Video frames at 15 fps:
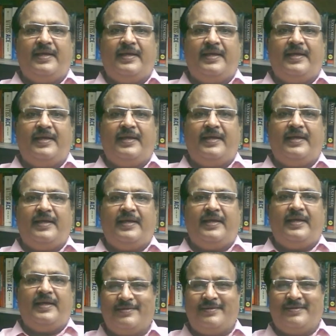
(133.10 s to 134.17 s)
that
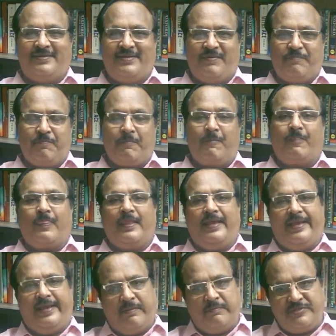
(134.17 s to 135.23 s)

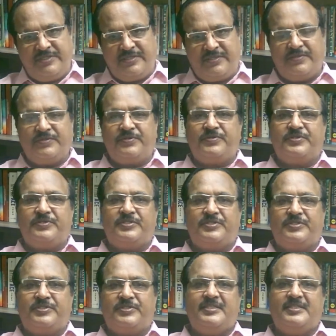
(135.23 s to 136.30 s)
MCQ
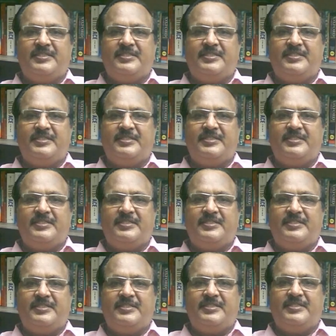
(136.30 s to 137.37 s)
questions play a vital
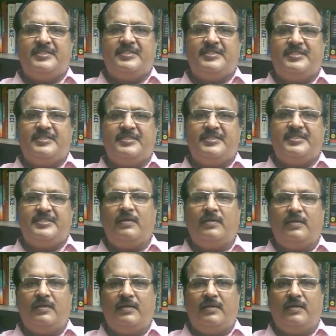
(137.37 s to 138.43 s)
role in the
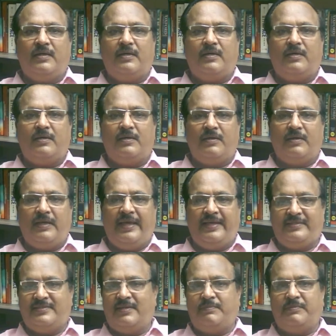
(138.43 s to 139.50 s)

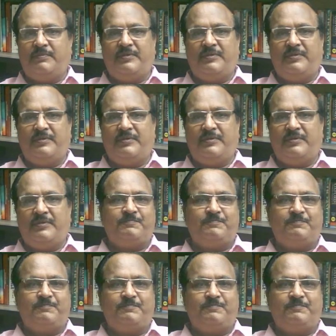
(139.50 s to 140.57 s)
examination.
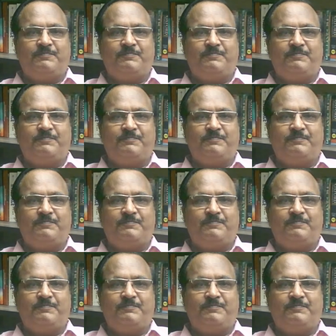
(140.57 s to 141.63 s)
So don't
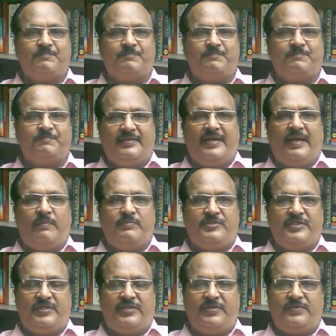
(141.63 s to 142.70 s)
neglect
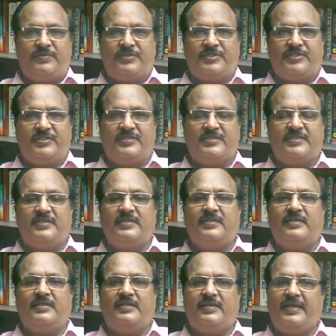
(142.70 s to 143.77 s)
MCQ questions,
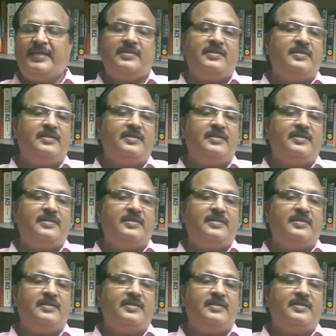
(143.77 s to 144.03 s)
right?